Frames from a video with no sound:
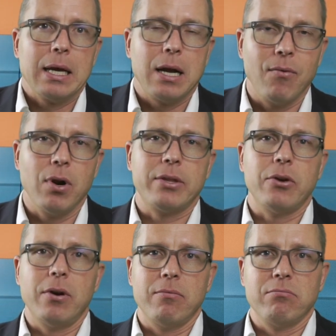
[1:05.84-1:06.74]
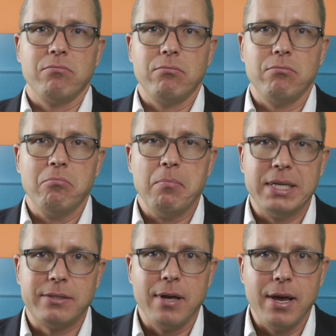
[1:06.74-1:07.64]
Cover letter
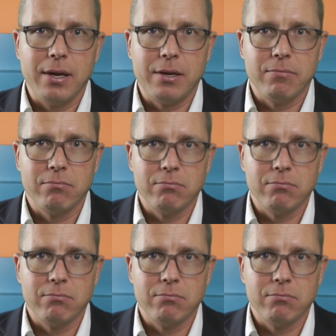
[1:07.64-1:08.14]
mistake